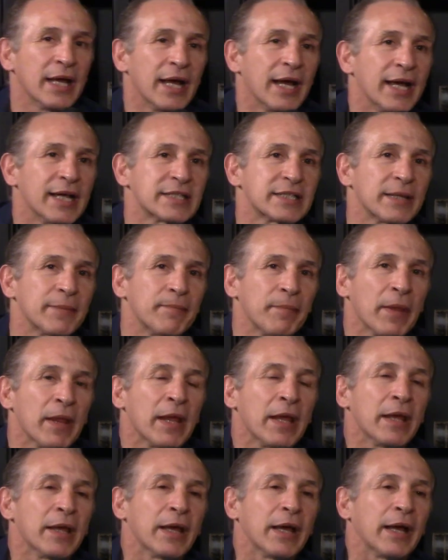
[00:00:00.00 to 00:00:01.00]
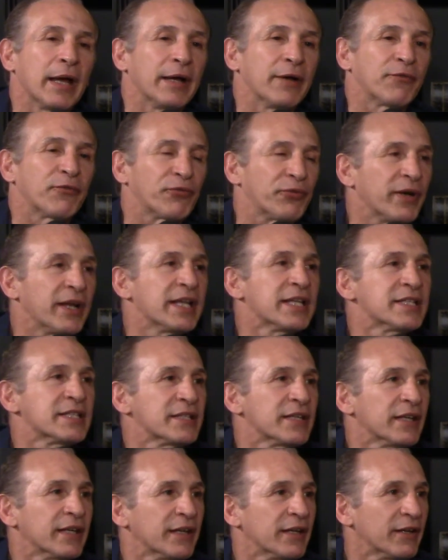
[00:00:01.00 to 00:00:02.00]
I said,
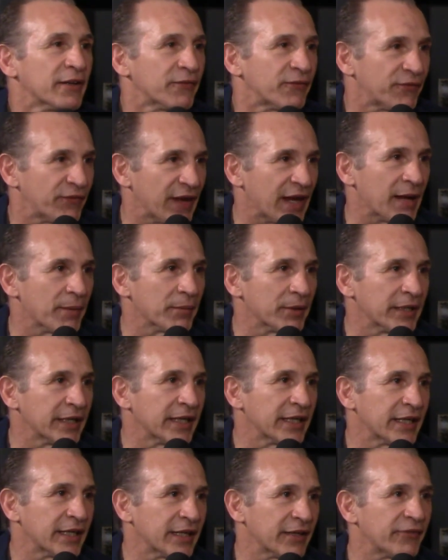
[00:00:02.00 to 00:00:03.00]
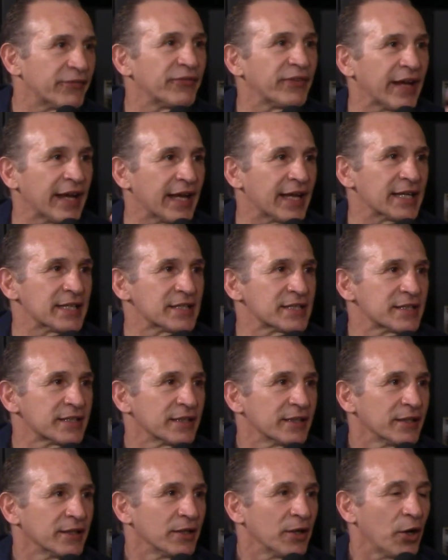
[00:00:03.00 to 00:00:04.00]
friends and family and fans
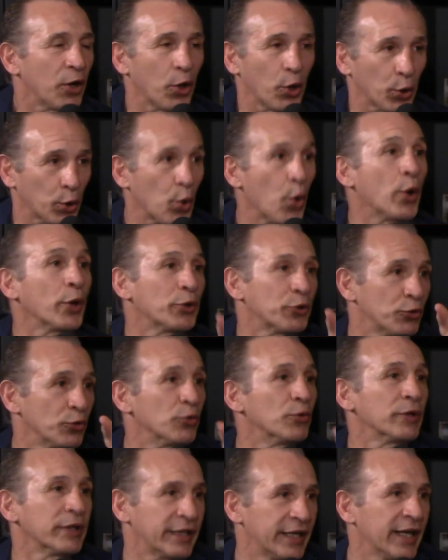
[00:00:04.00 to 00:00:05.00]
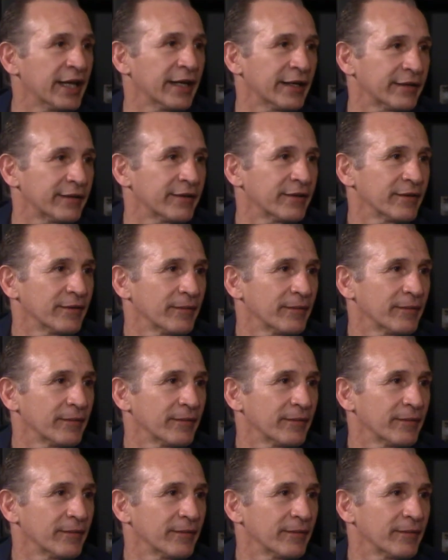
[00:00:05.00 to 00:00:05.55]
are going to get it.